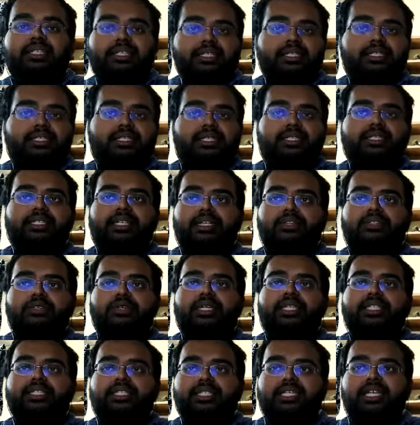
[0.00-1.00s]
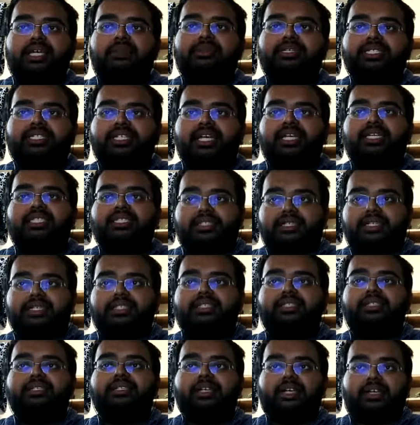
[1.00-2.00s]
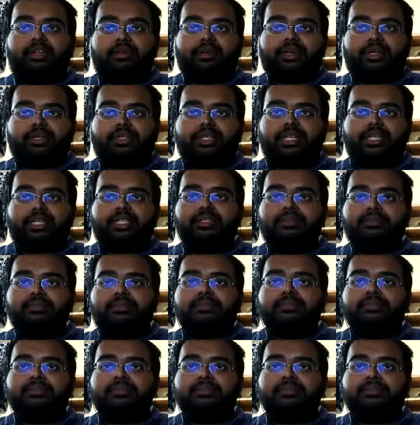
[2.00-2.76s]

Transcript: in a sense controlling the shape and size in the nanometer scale,